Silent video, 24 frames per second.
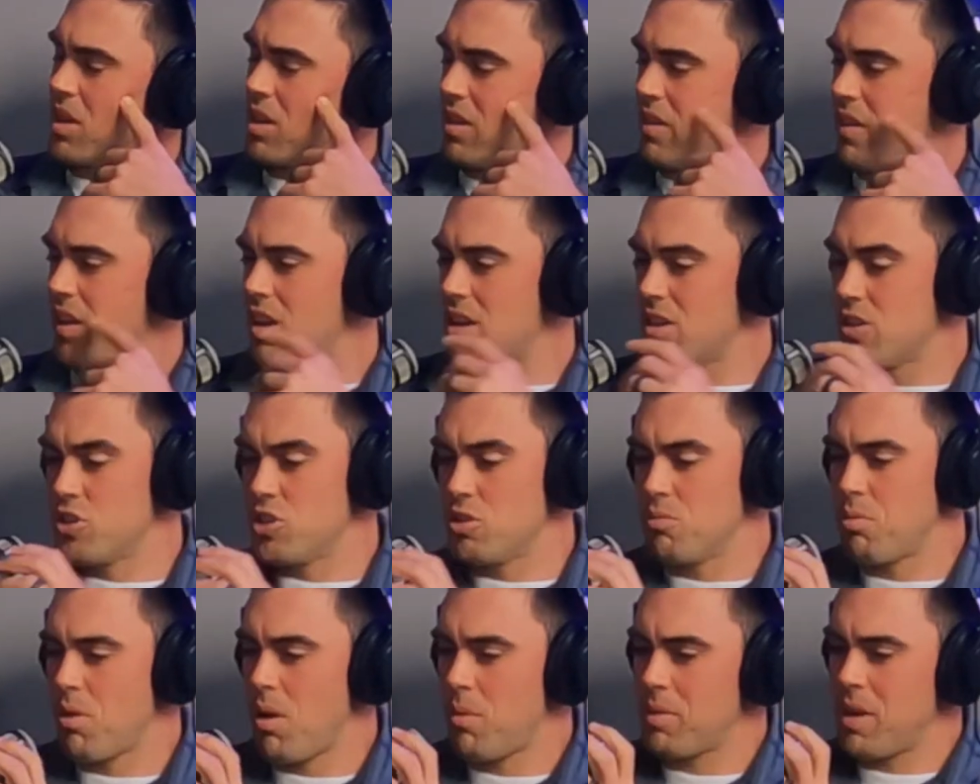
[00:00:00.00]
of that, you
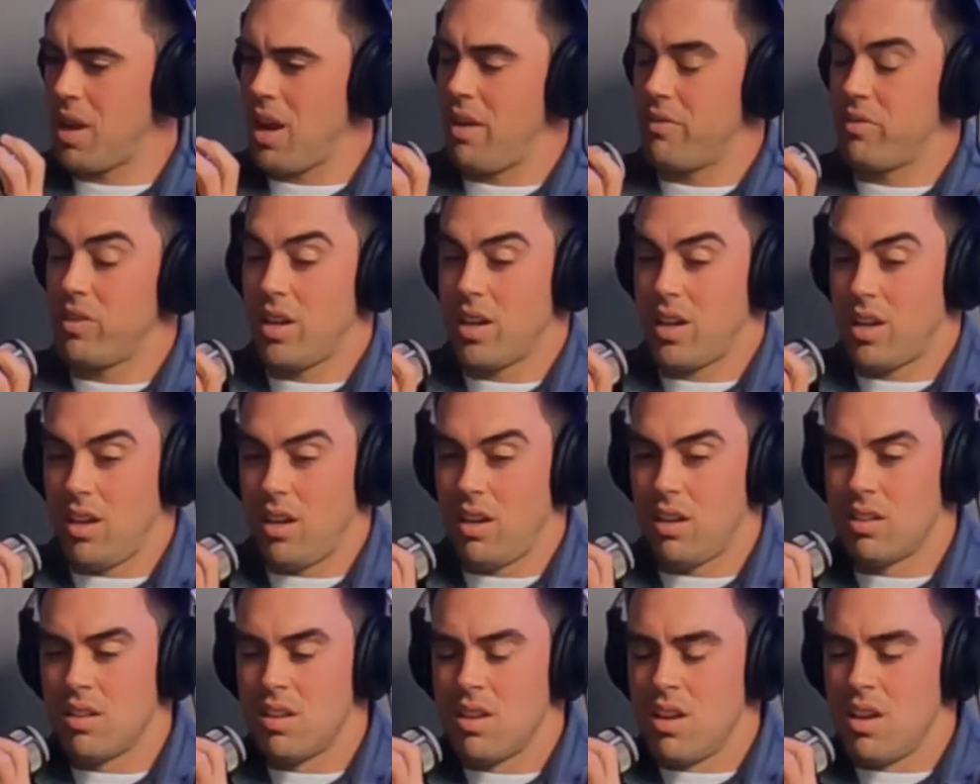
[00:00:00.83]
should probably have like
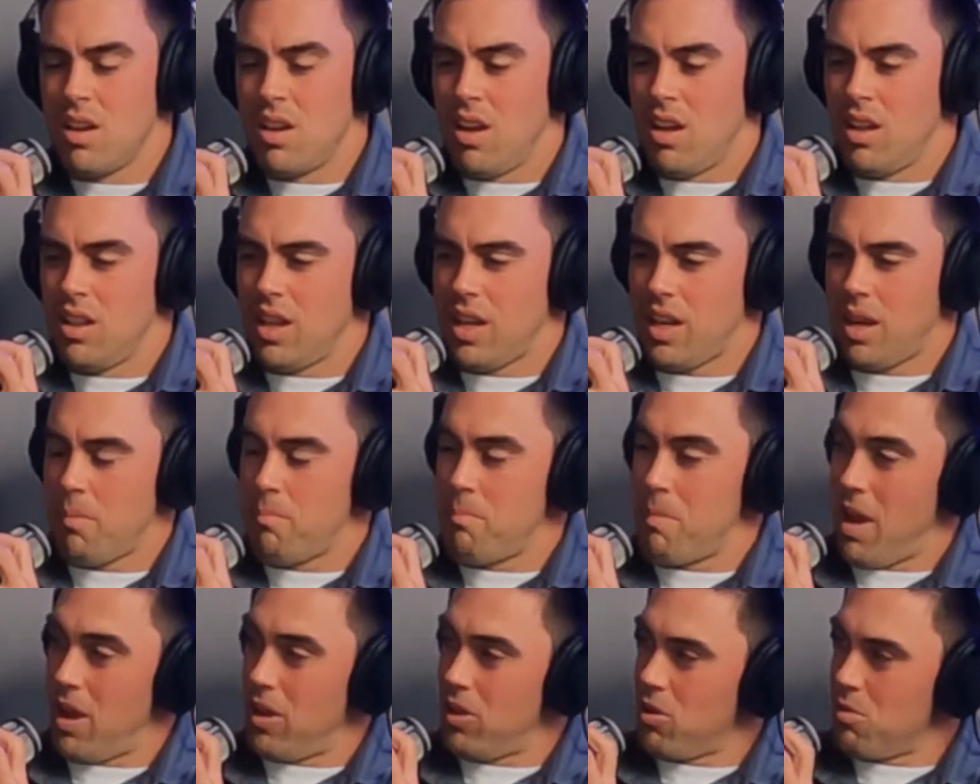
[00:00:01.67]
a
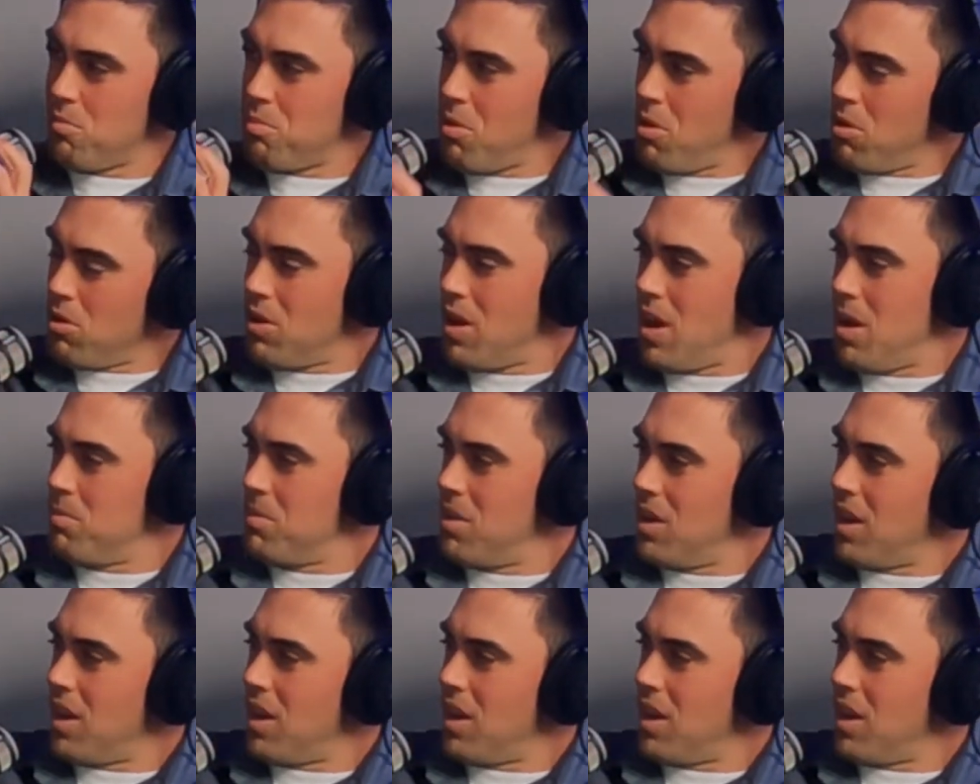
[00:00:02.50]
mailer program.